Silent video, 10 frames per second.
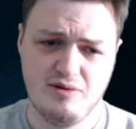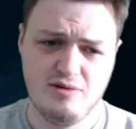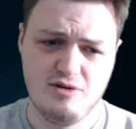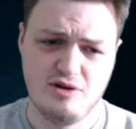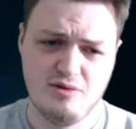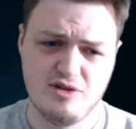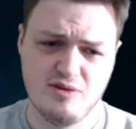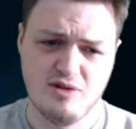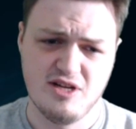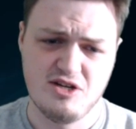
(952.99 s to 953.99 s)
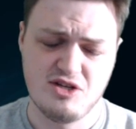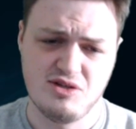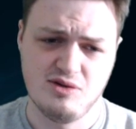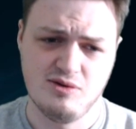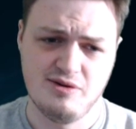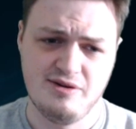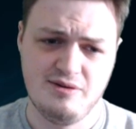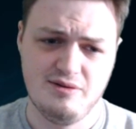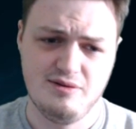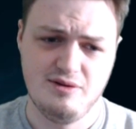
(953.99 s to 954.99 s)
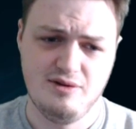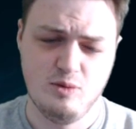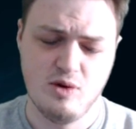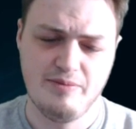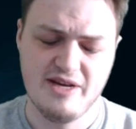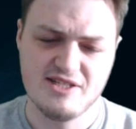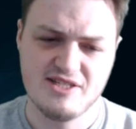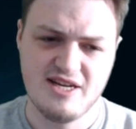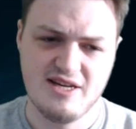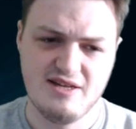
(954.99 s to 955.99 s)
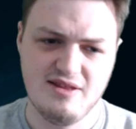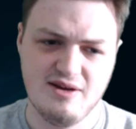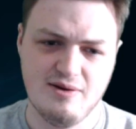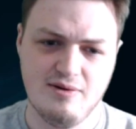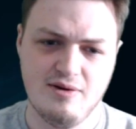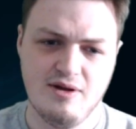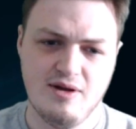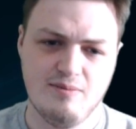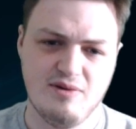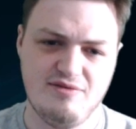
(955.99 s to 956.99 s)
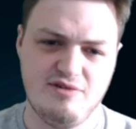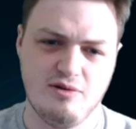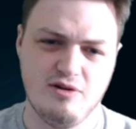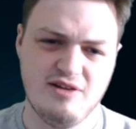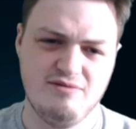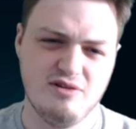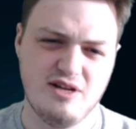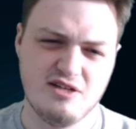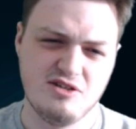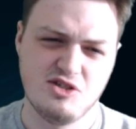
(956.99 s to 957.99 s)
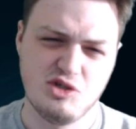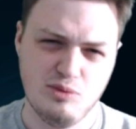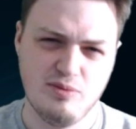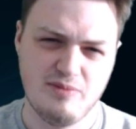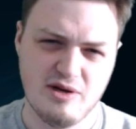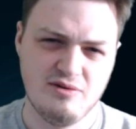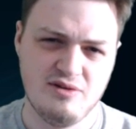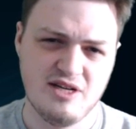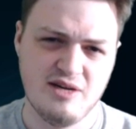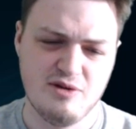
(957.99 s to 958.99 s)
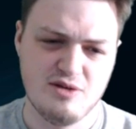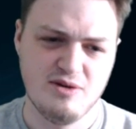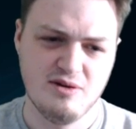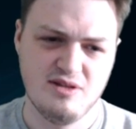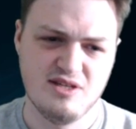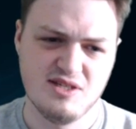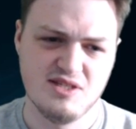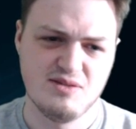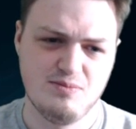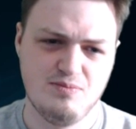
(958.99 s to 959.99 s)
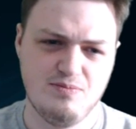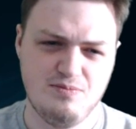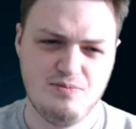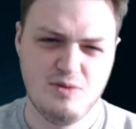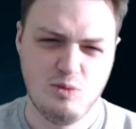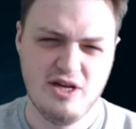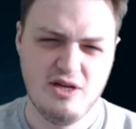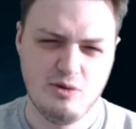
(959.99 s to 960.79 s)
go double-edged sword. You won't be as tanky though. But if you're looking for like a super potent damage build, this is the way you would